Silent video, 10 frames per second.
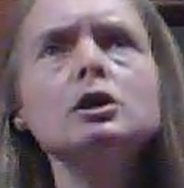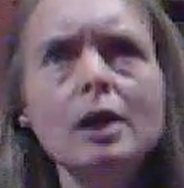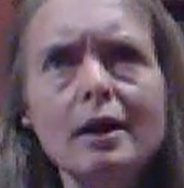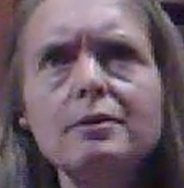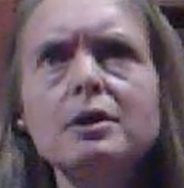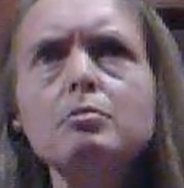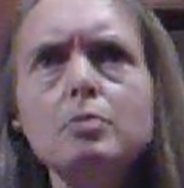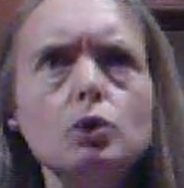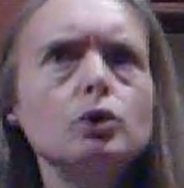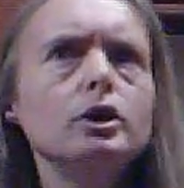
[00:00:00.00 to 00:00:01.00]

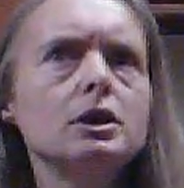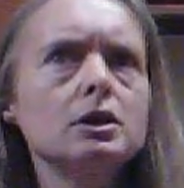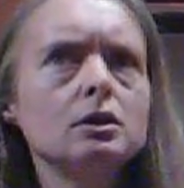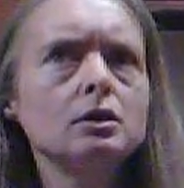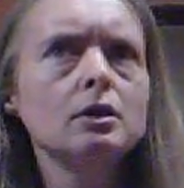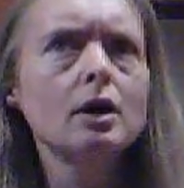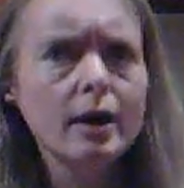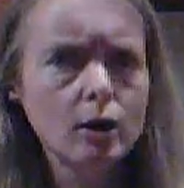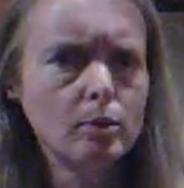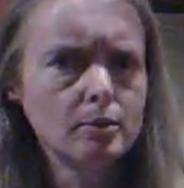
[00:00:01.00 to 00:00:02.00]
11 million
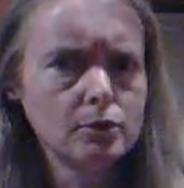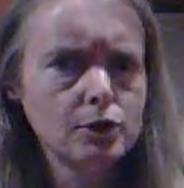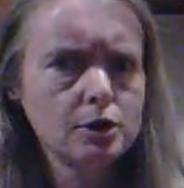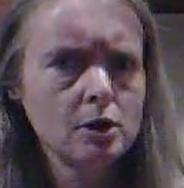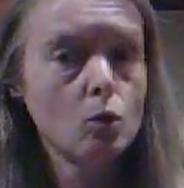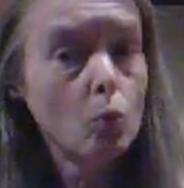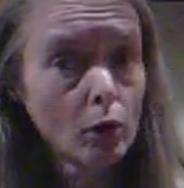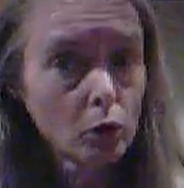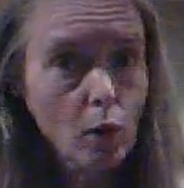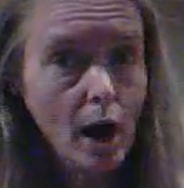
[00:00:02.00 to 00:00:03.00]
albums
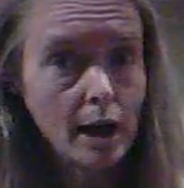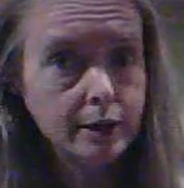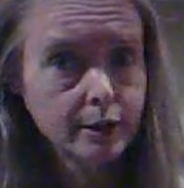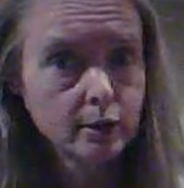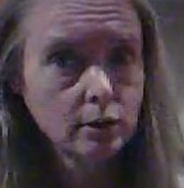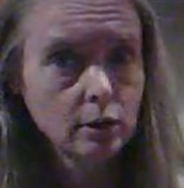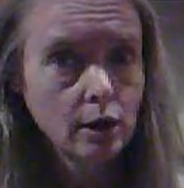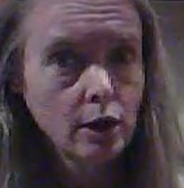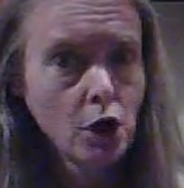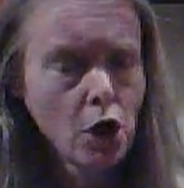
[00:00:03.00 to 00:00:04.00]
worldwide,
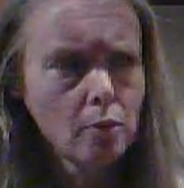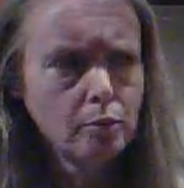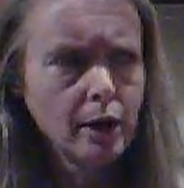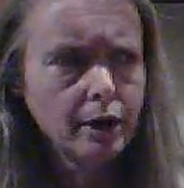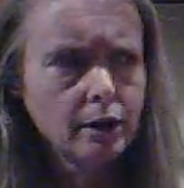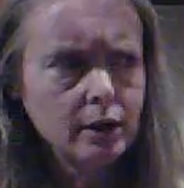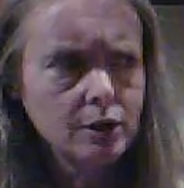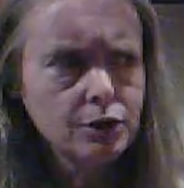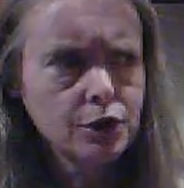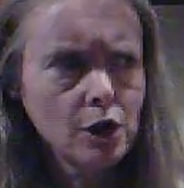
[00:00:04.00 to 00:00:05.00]
but
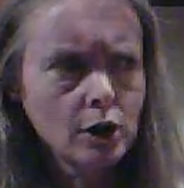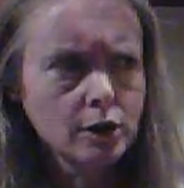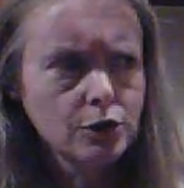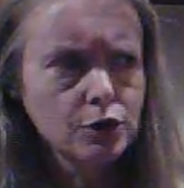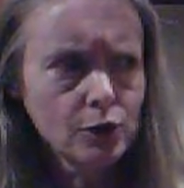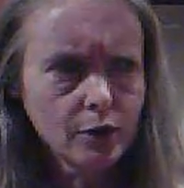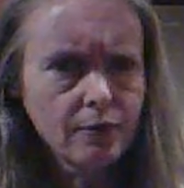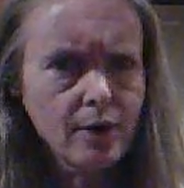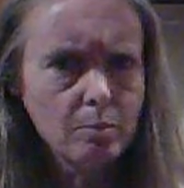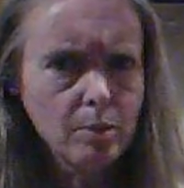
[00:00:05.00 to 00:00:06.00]
it's not
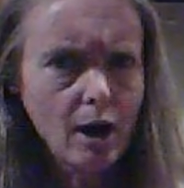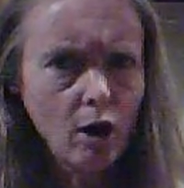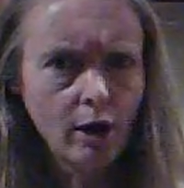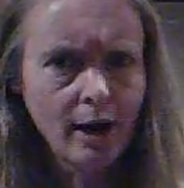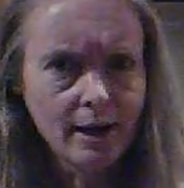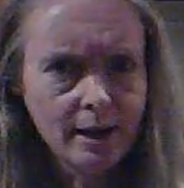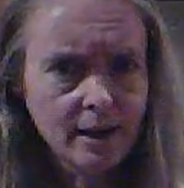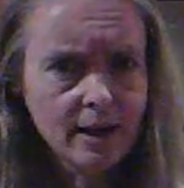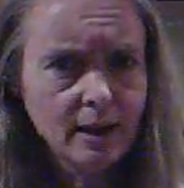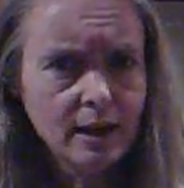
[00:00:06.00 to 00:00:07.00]
certified by
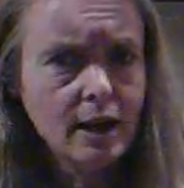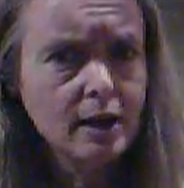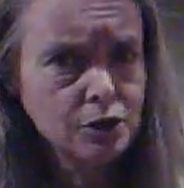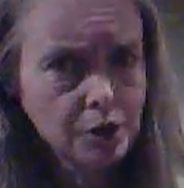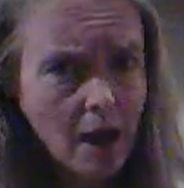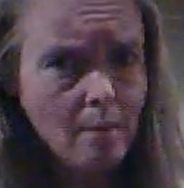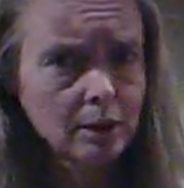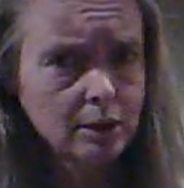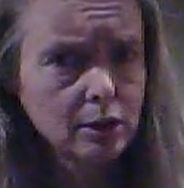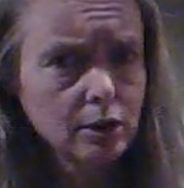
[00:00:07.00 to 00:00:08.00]
RIAA as
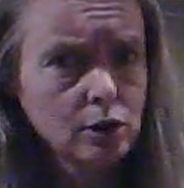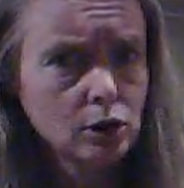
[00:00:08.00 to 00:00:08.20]
diamond.